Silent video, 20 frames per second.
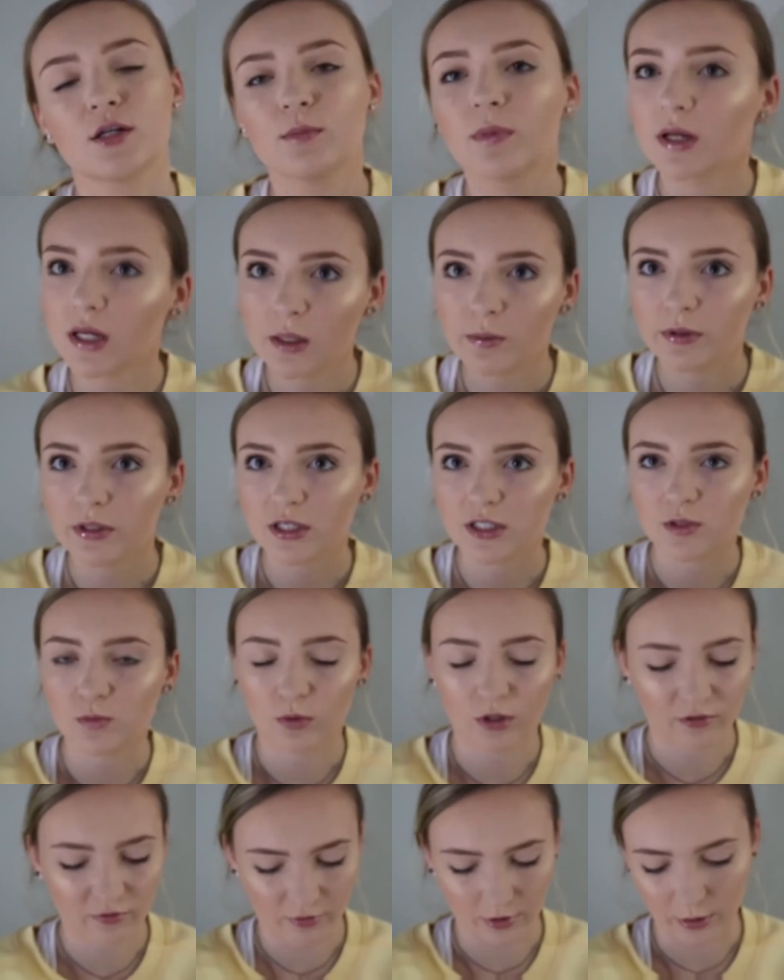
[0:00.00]
my camera doesn't
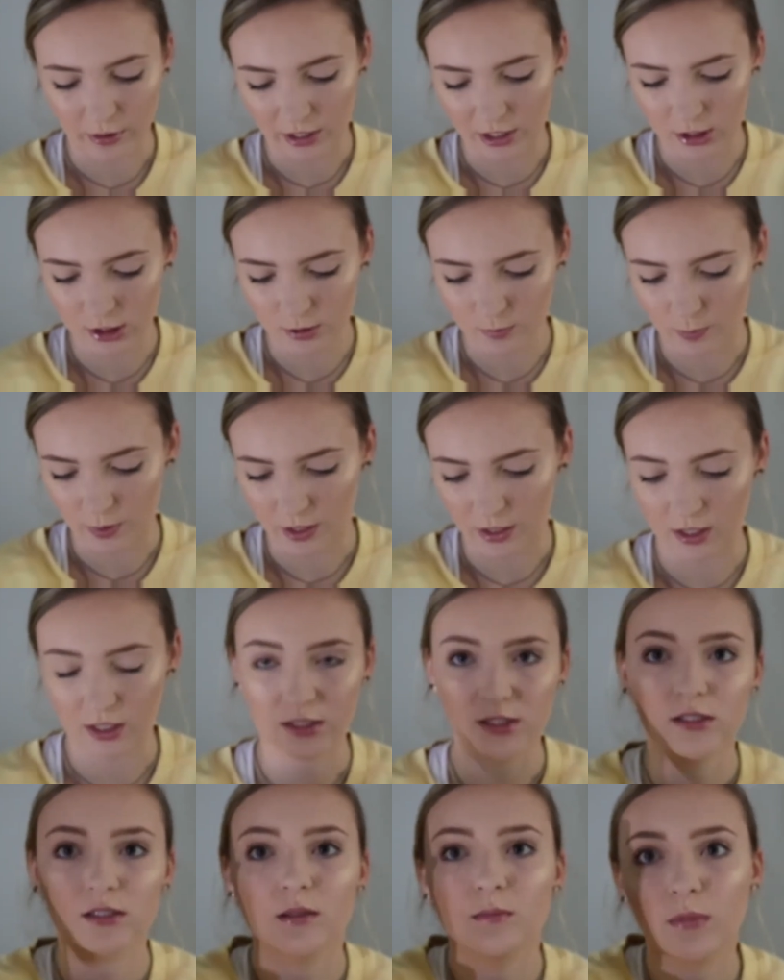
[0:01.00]
want to focus, but
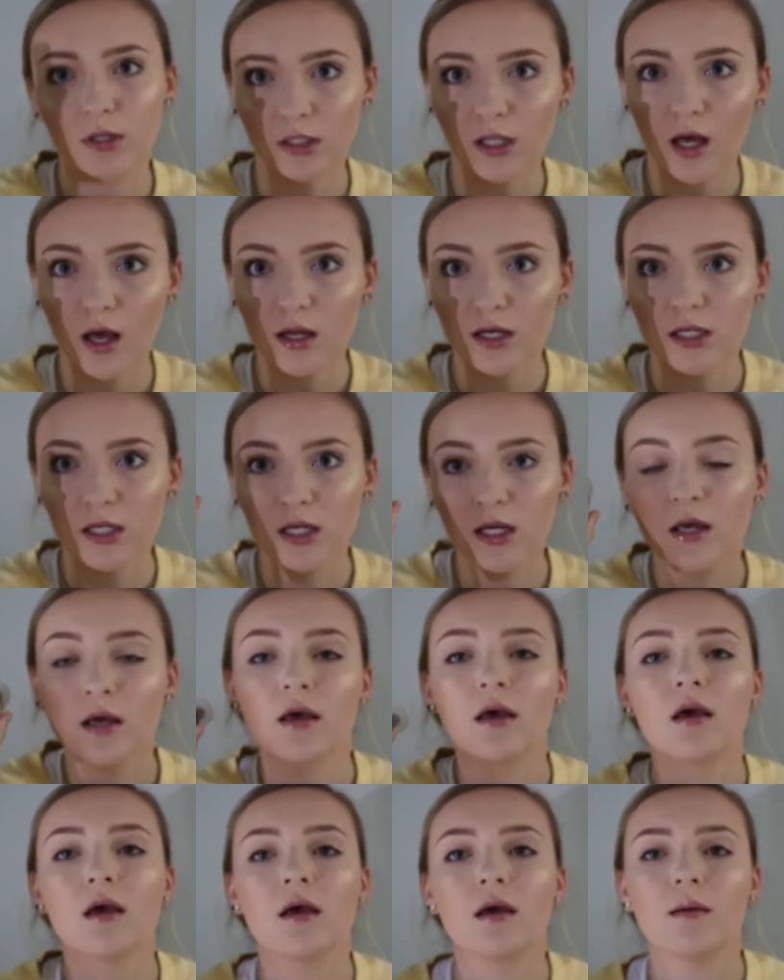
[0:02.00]
it's the Milani
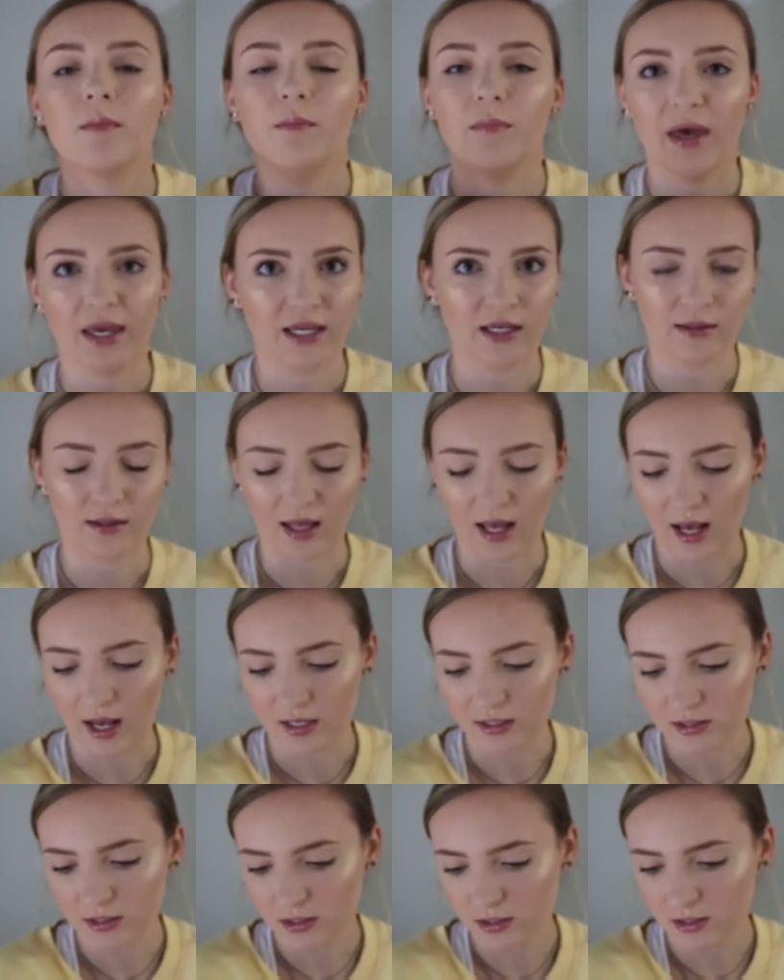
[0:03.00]
Make It
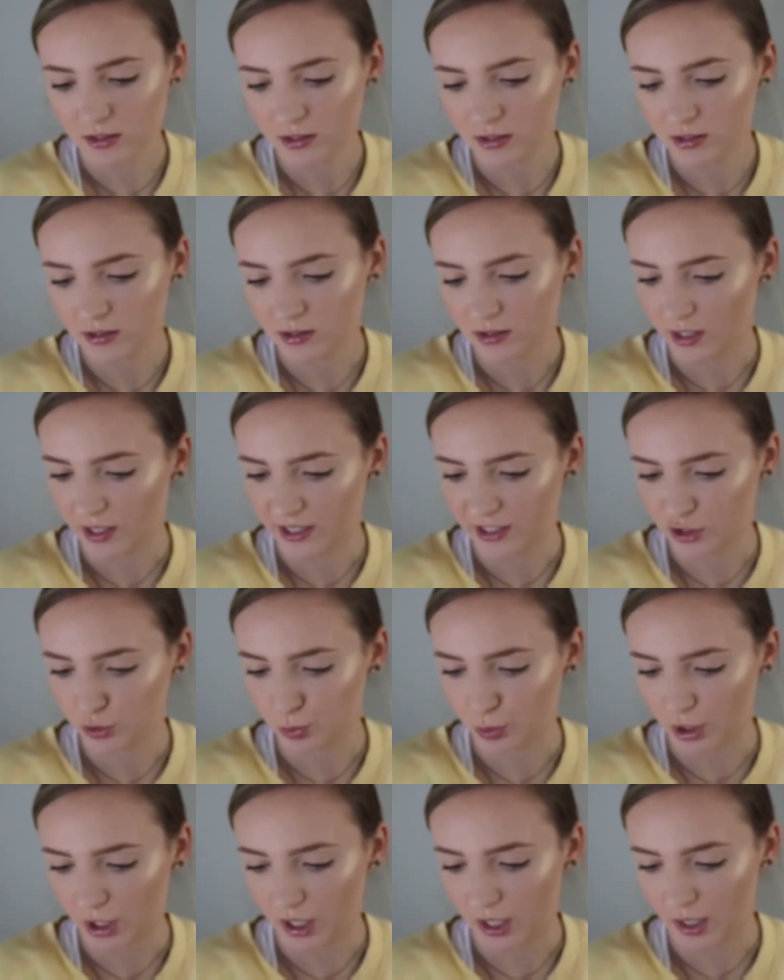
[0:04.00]
Last setting
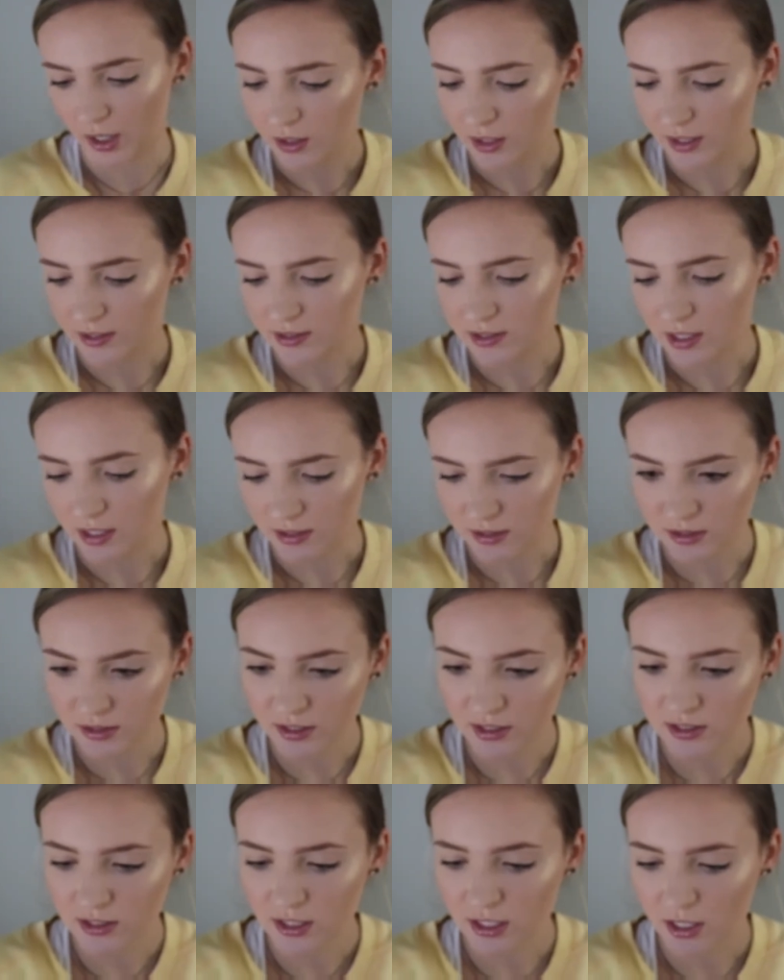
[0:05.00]
spray. It says
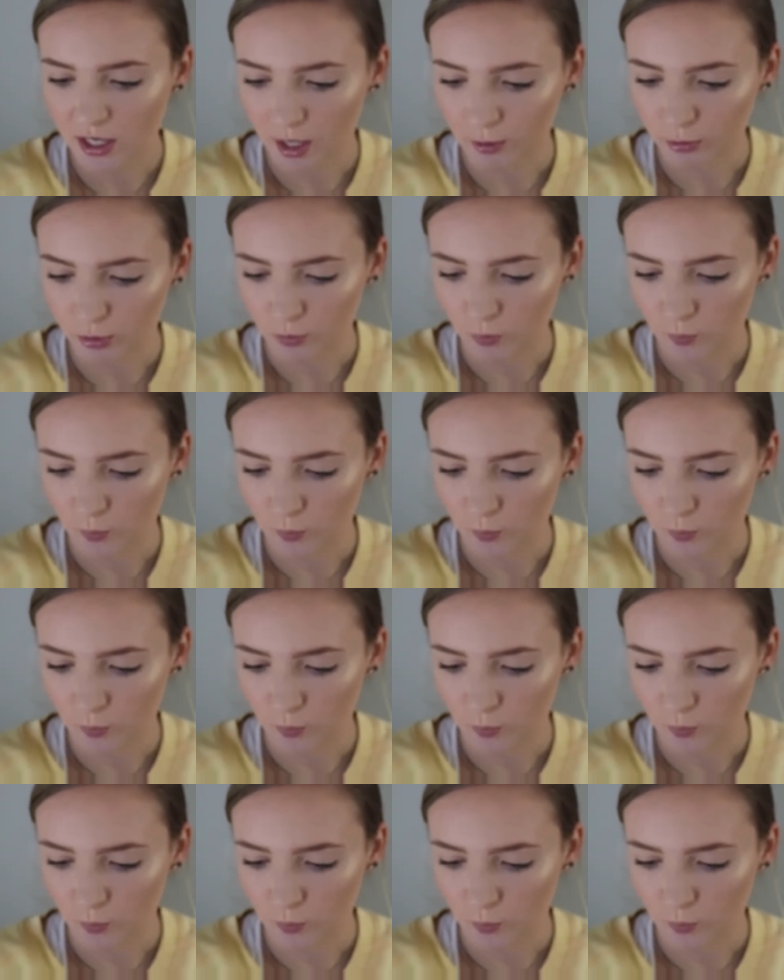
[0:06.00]
16-hour